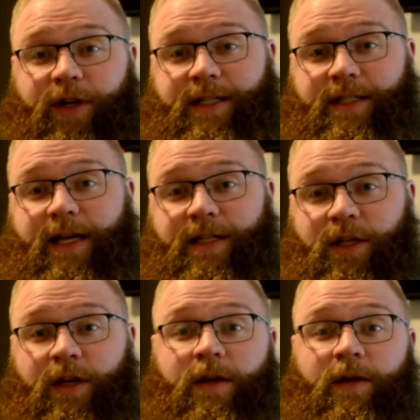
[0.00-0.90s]

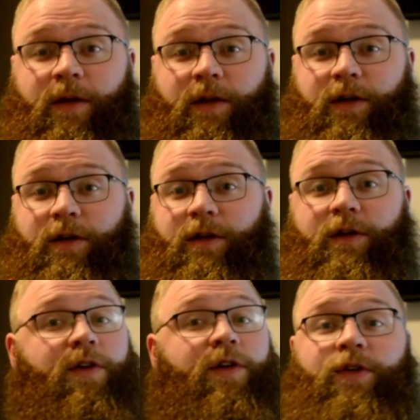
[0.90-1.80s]
SS.
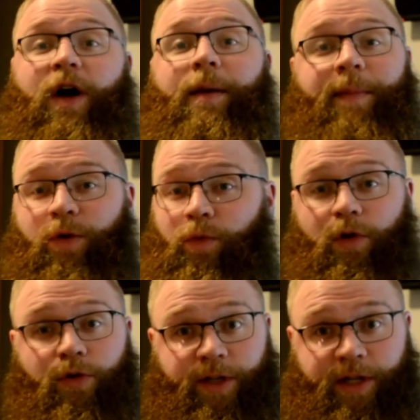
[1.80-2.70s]
Not my
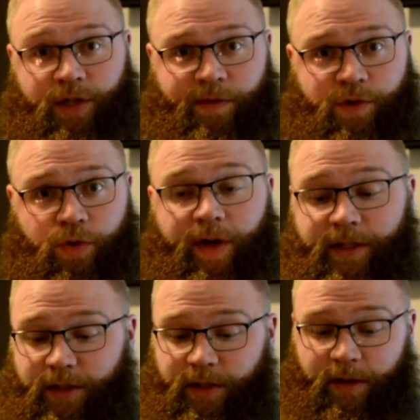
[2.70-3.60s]
roller disc of
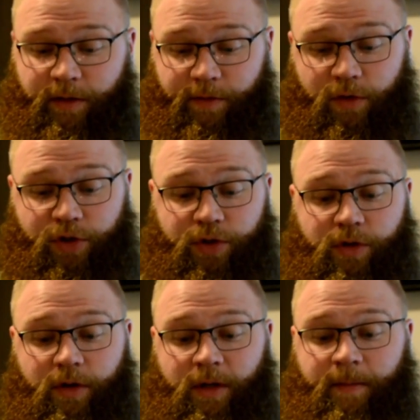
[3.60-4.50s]
choice, for
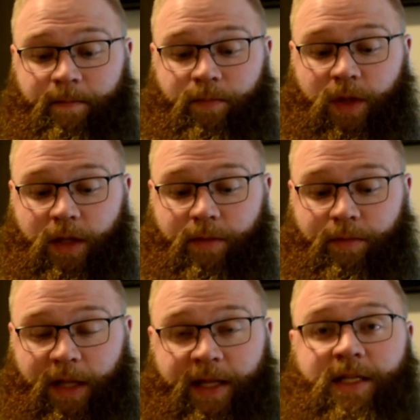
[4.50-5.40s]
sure.
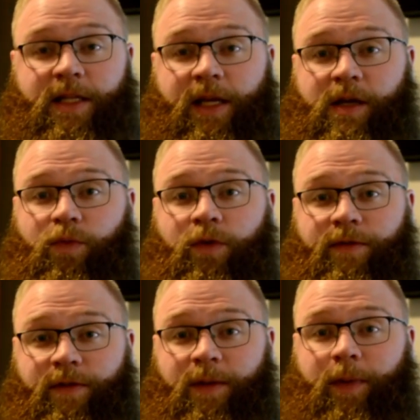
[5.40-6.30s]
But this thing will
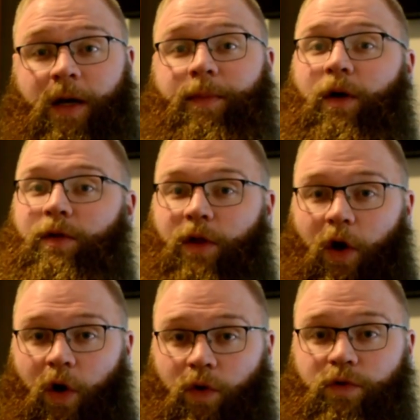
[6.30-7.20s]
flip up,
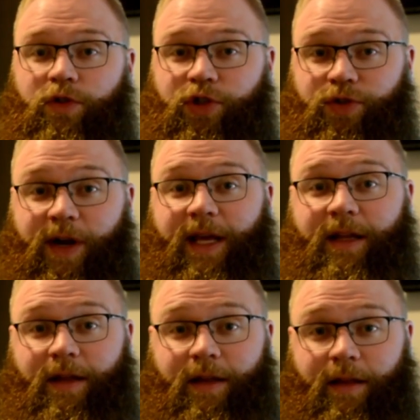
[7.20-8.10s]
hold
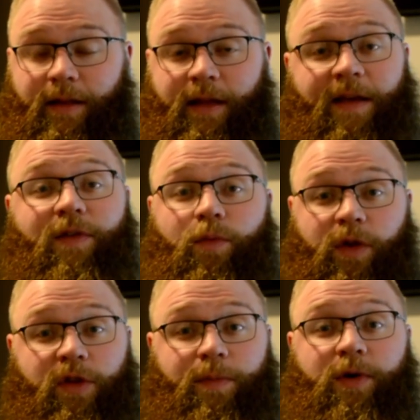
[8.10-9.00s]
straight, even
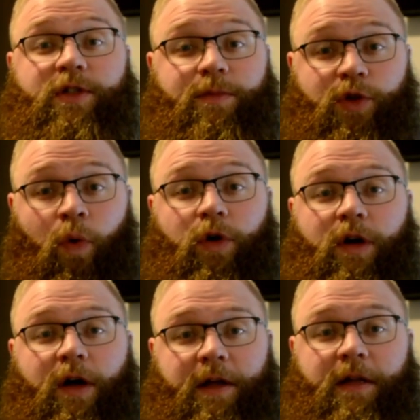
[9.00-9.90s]
when you put some torque
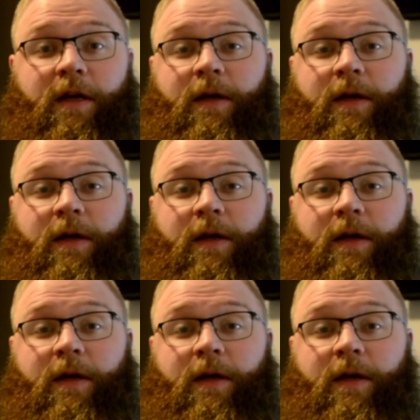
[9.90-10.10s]
on it,